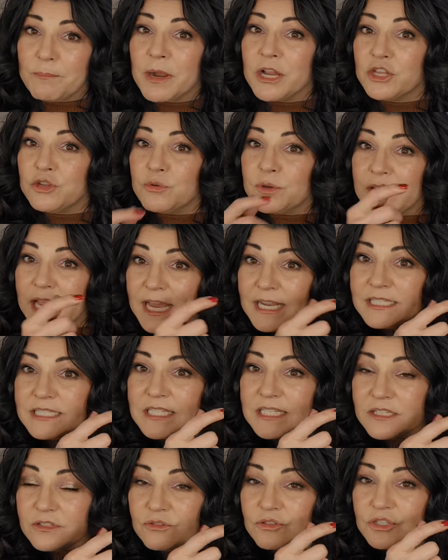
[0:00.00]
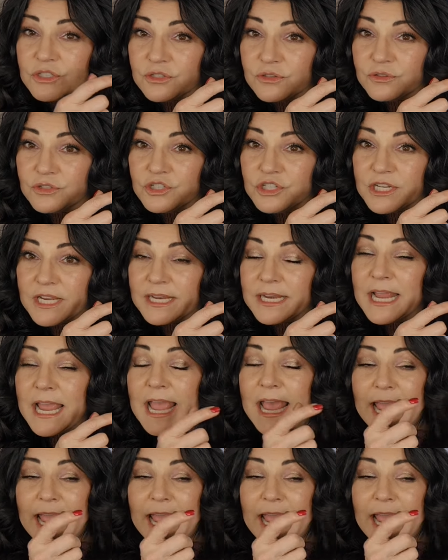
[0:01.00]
but you can still search it.